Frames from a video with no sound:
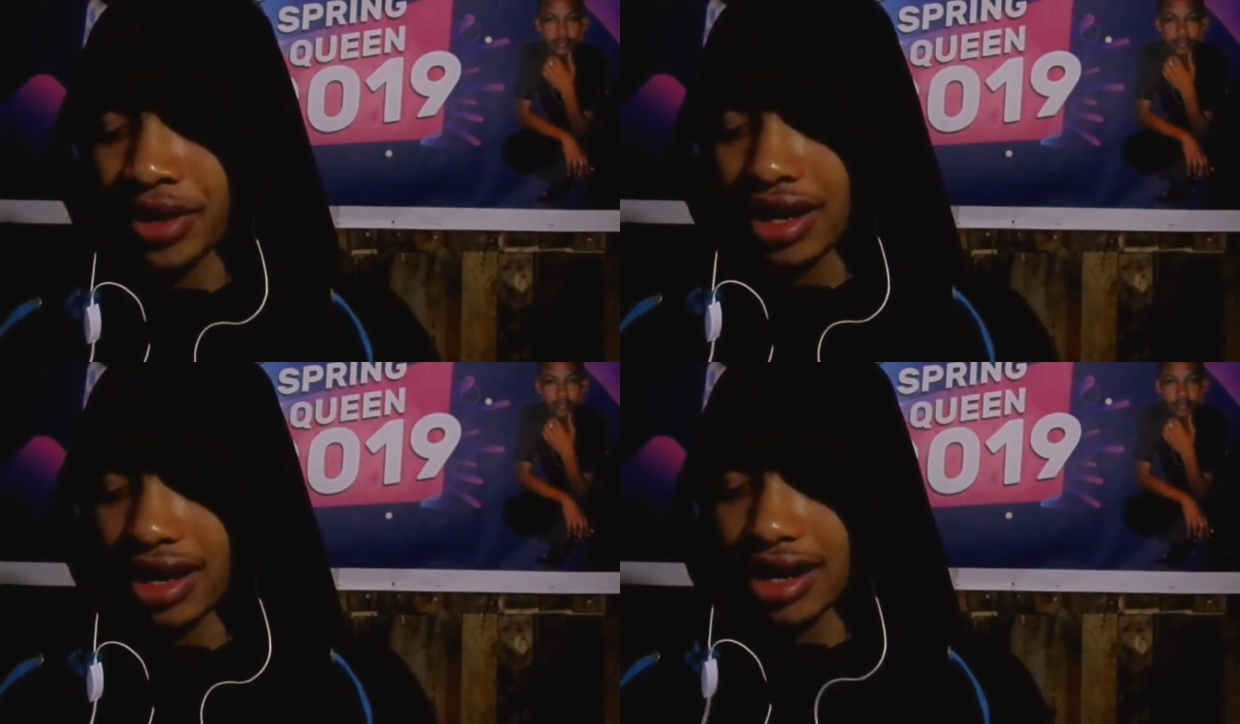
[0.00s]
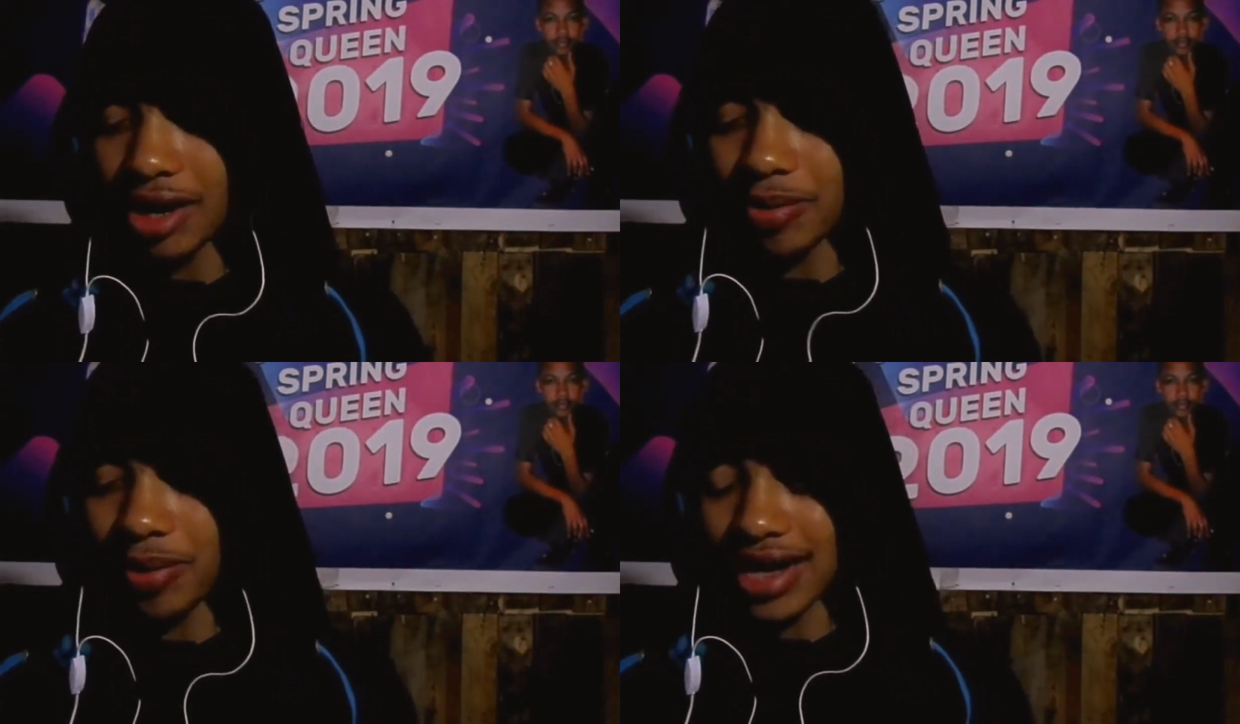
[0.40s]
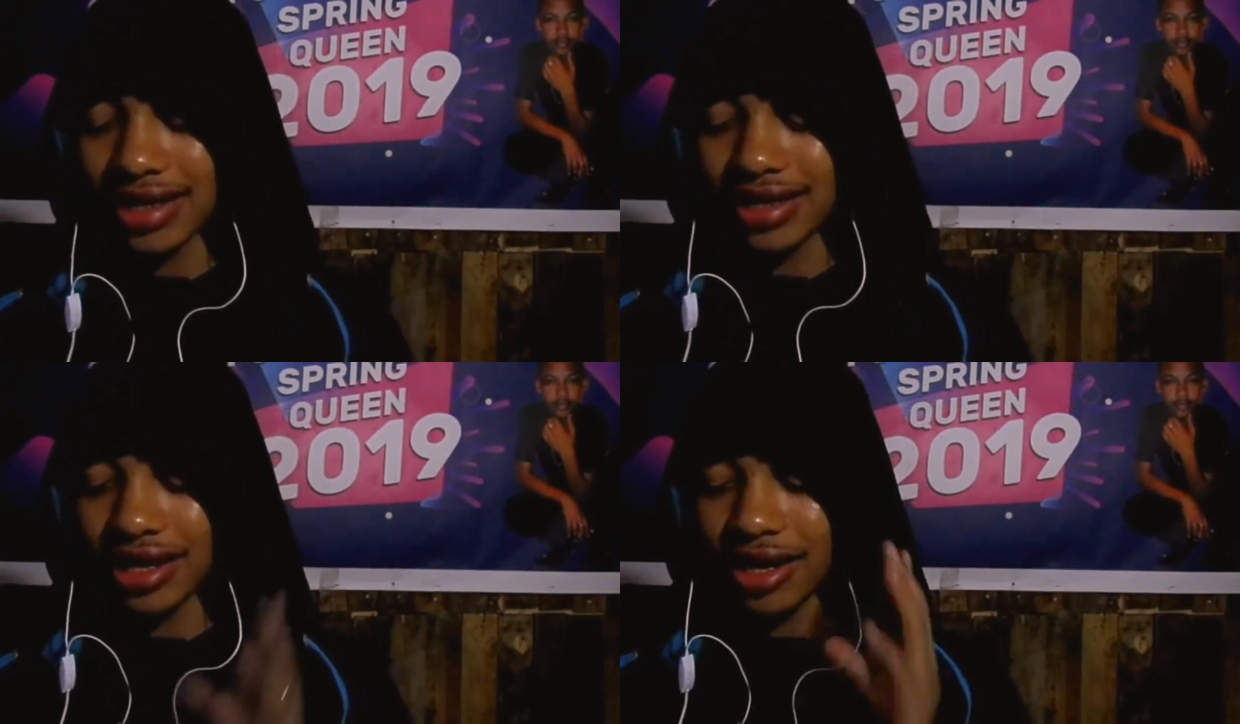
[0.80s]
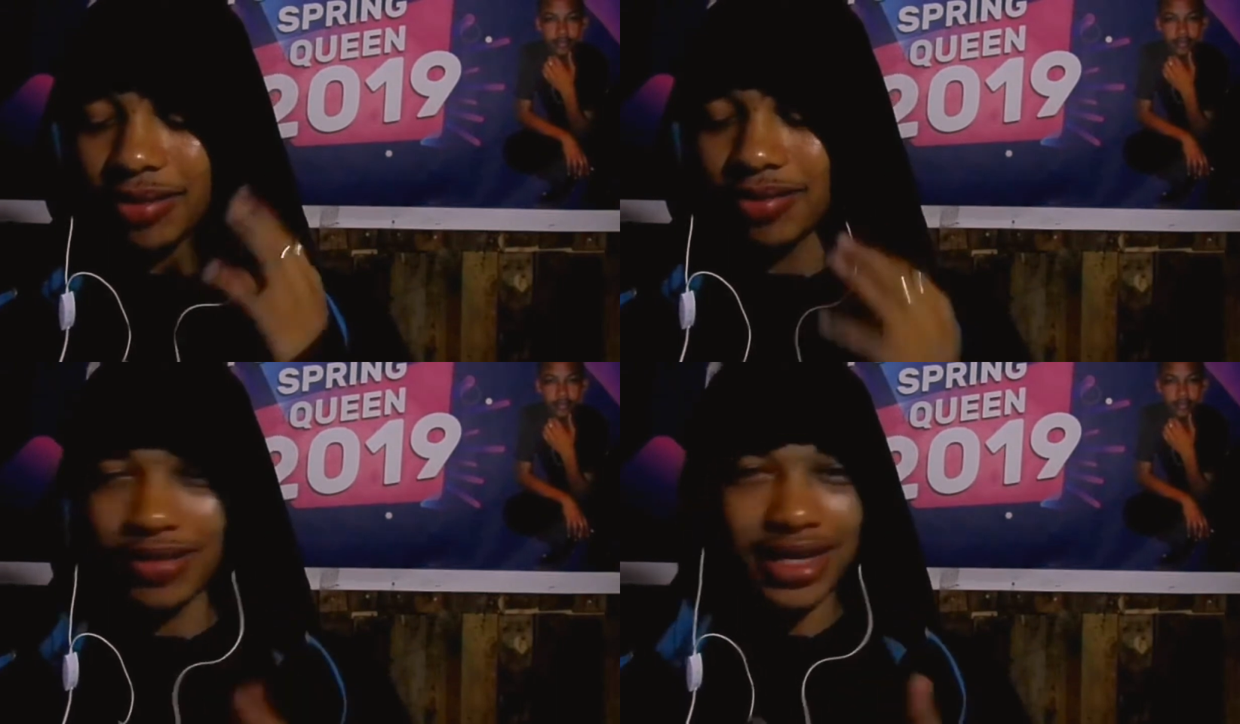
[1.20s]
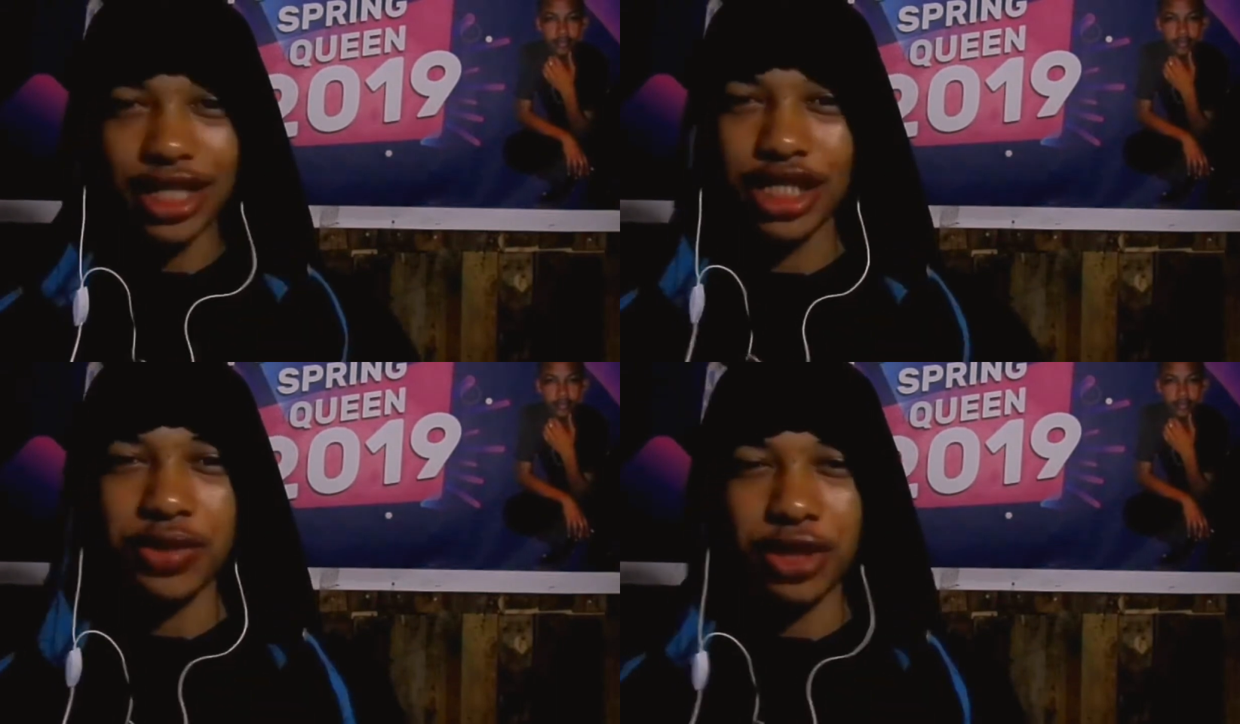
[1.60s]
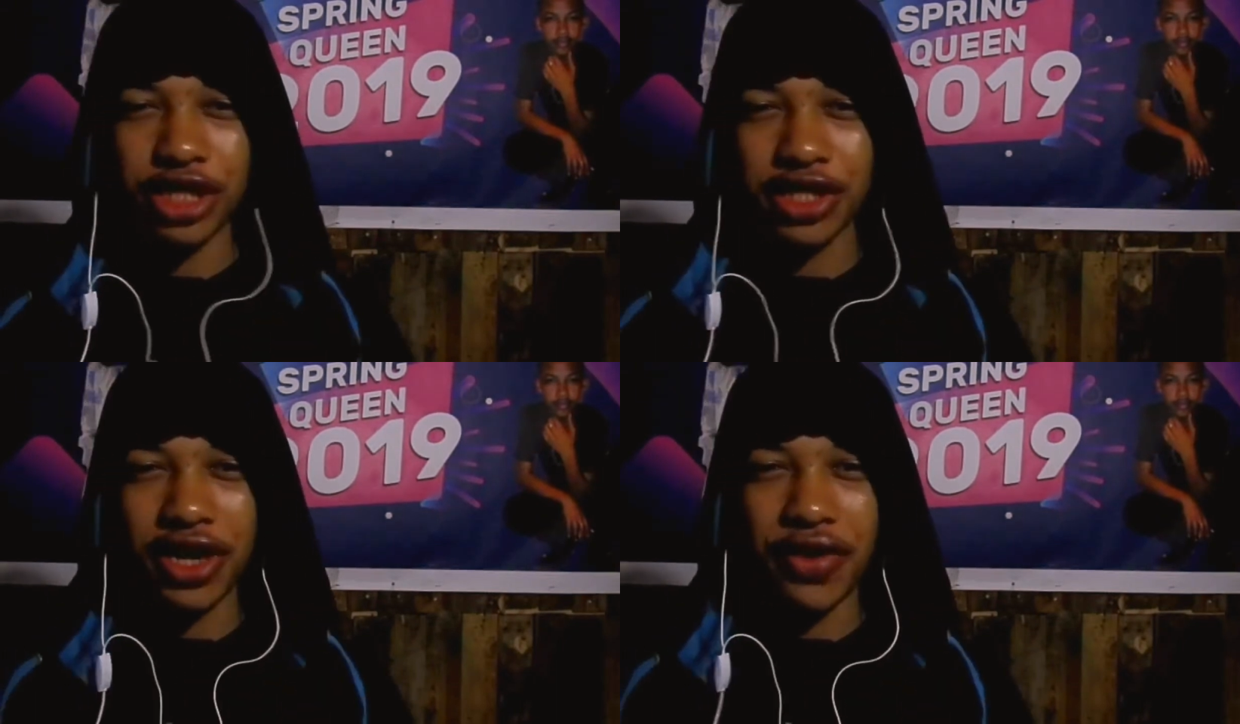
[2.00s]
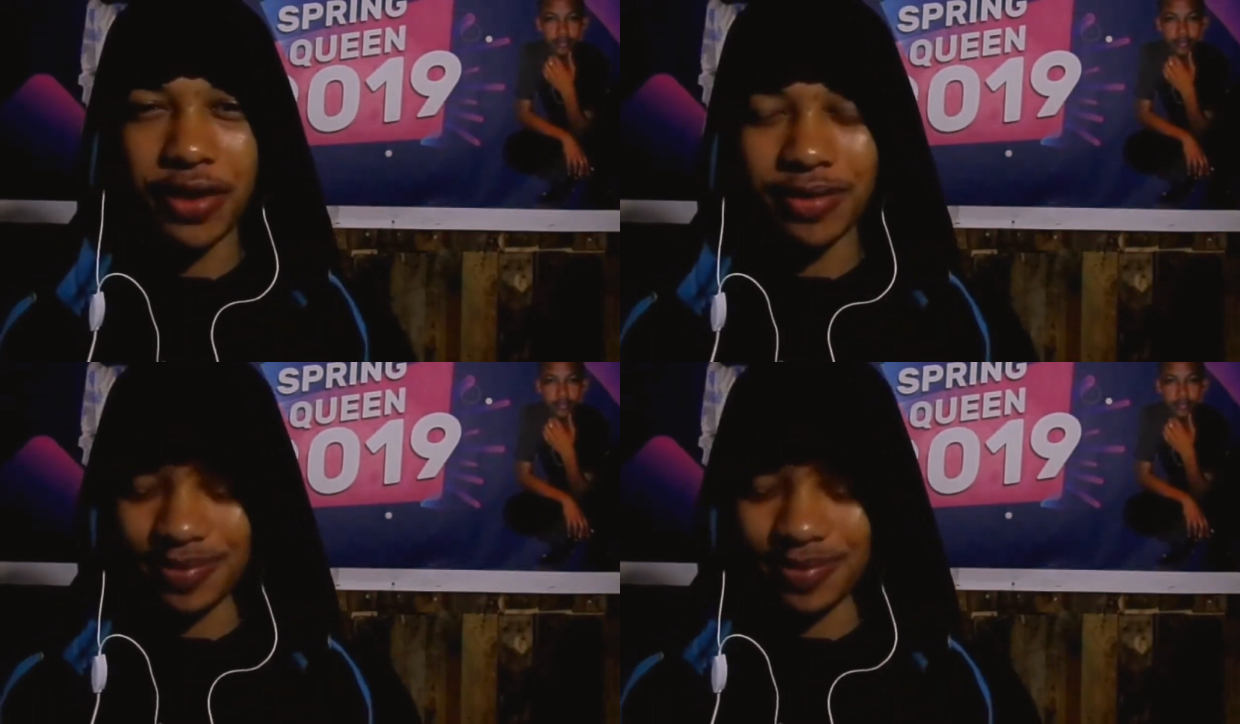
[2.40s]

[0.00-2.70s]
Speaker 1: um, but um, let's just watch this together